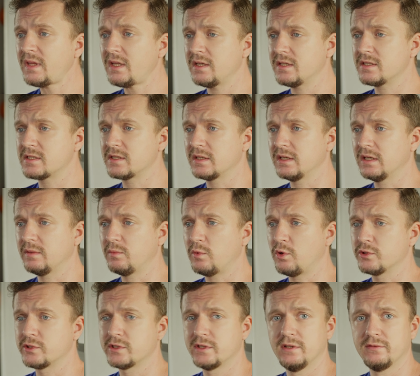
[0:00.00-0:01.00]
It's
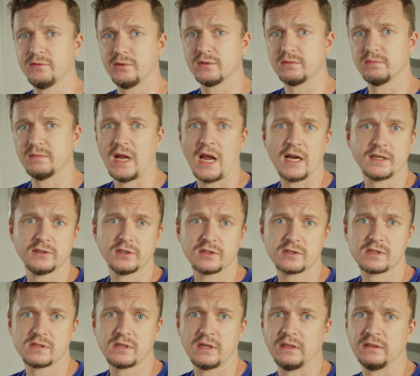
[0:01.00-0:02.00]
mostly for
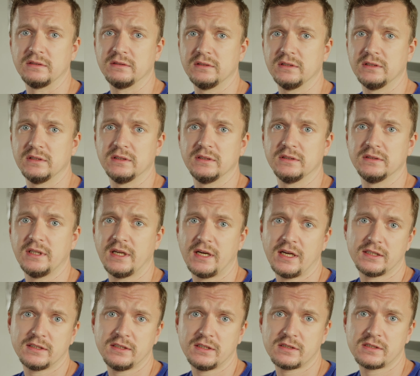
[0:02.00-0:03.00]
actors and
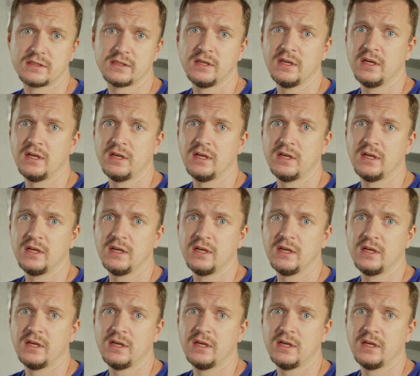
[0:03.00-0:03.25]
directors,